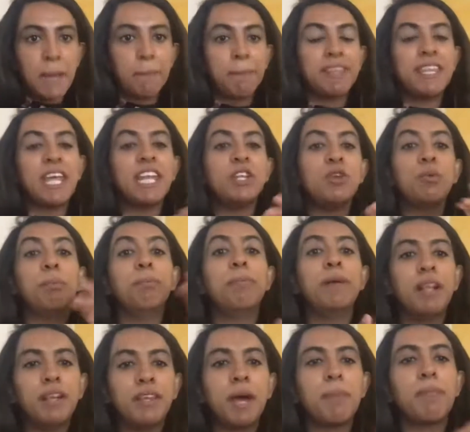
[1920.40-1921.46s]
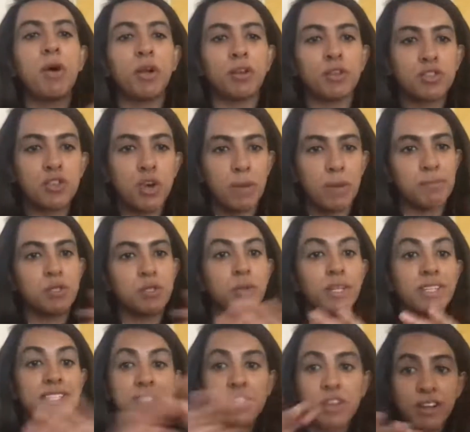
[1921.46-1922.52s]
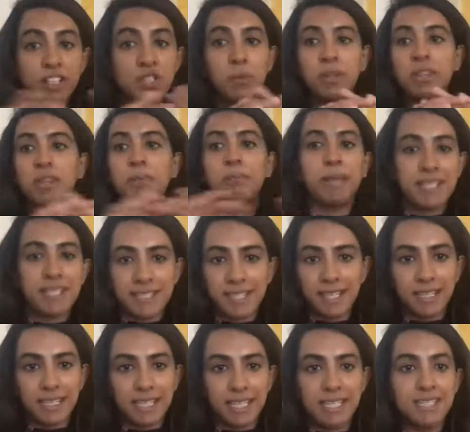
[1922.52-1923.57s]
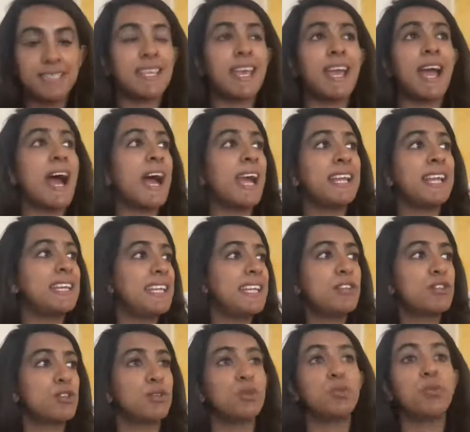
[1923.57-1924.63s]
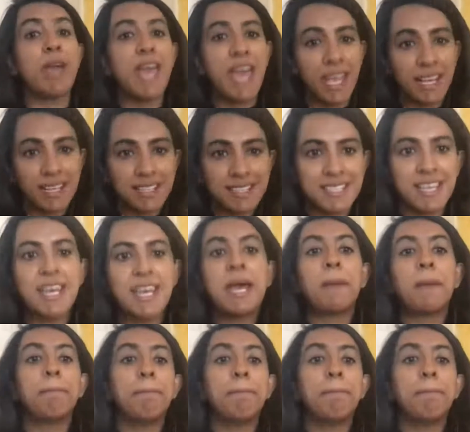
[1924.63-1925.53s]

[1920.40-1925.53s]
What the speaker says: but then you build up on top. So it starts with the basic need, say, I need to do X.